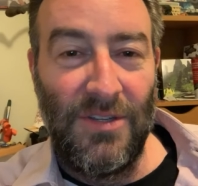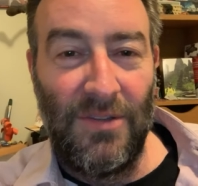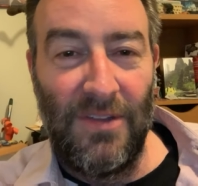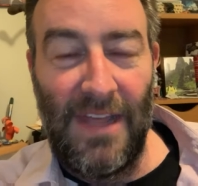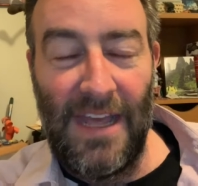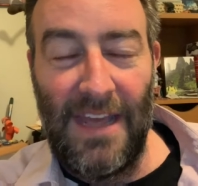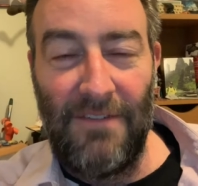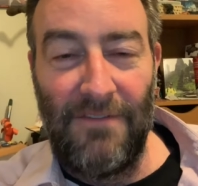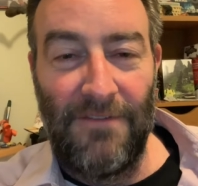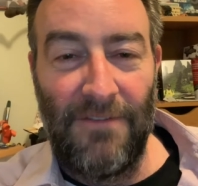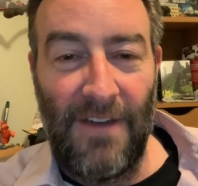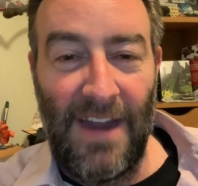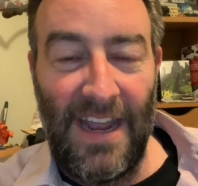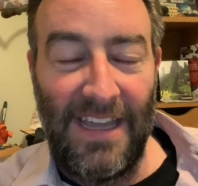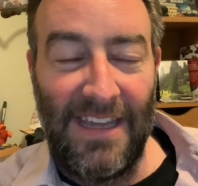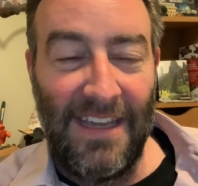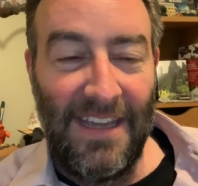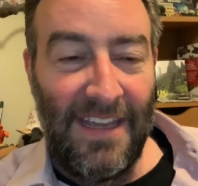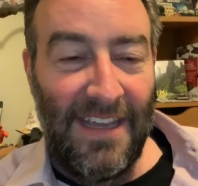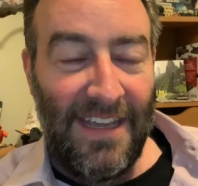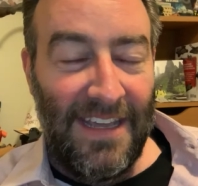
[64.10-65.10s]
you that
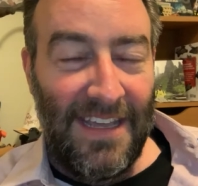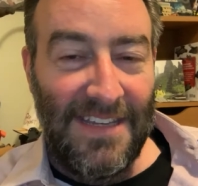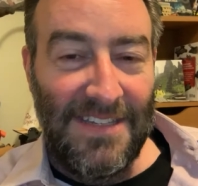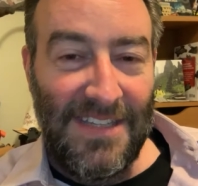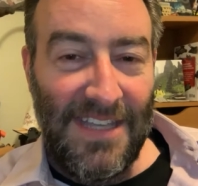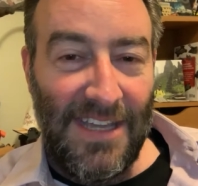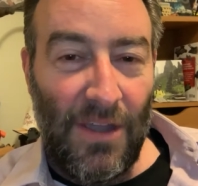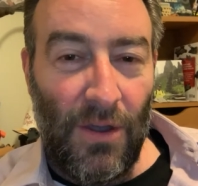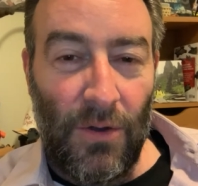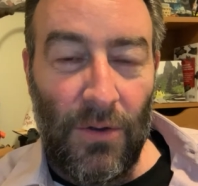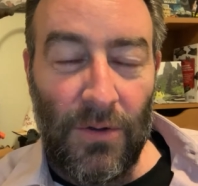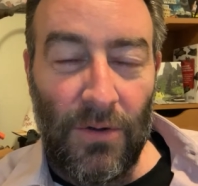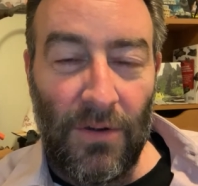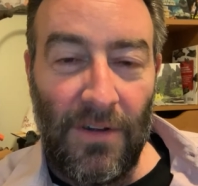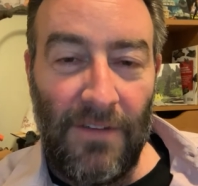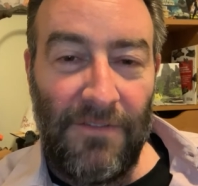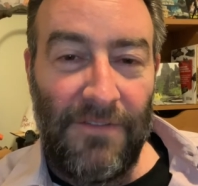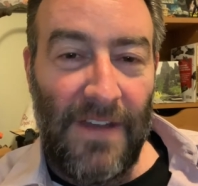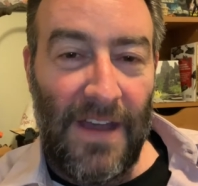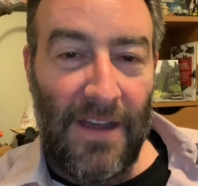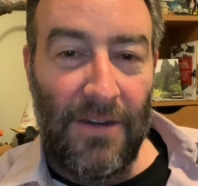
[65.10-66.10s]
Frank is the owner
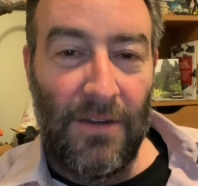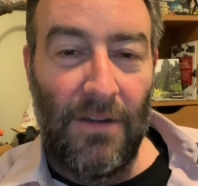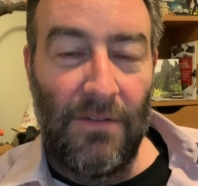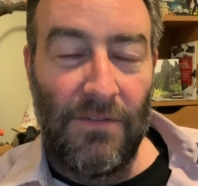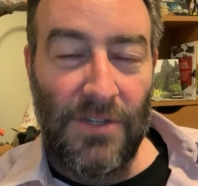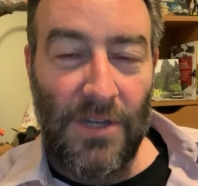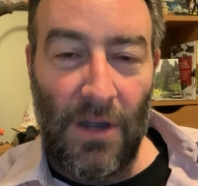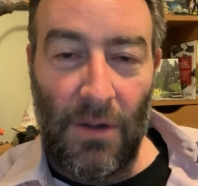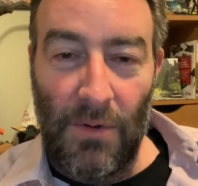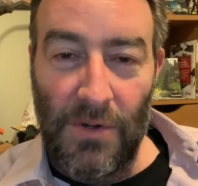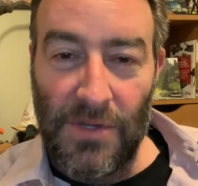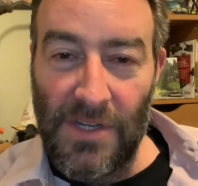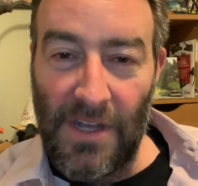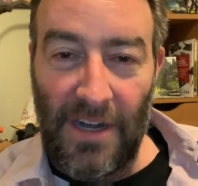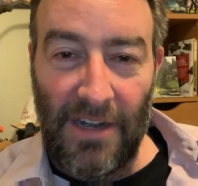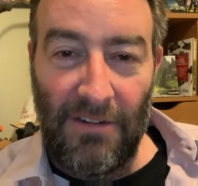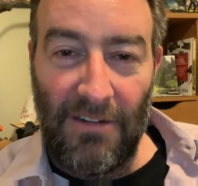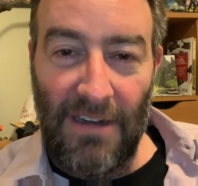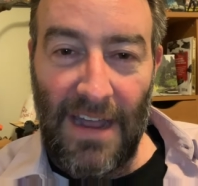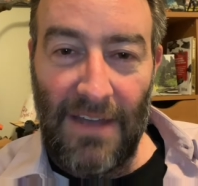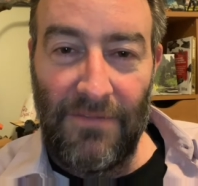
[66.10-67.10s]
and founder of Star Wars
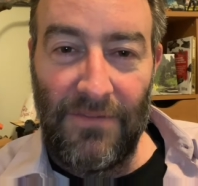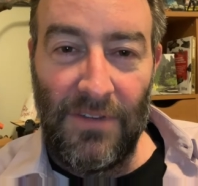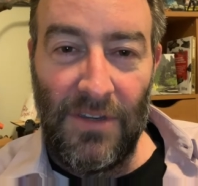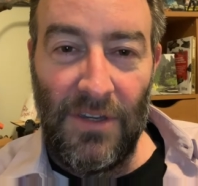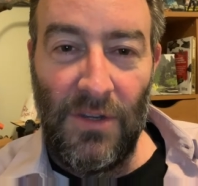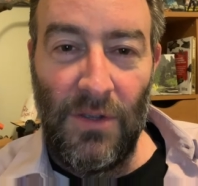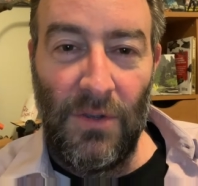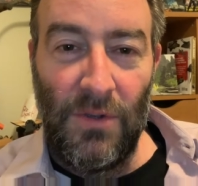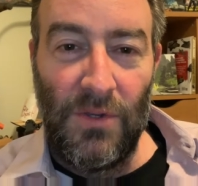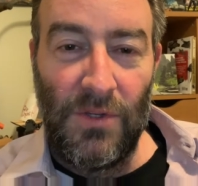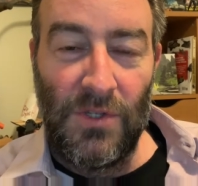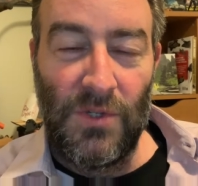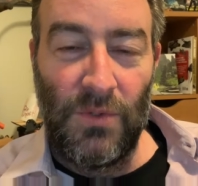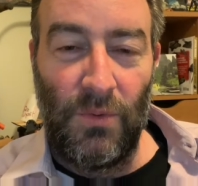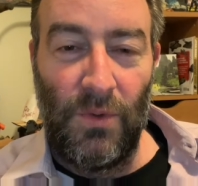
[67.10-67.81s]
Autograph News,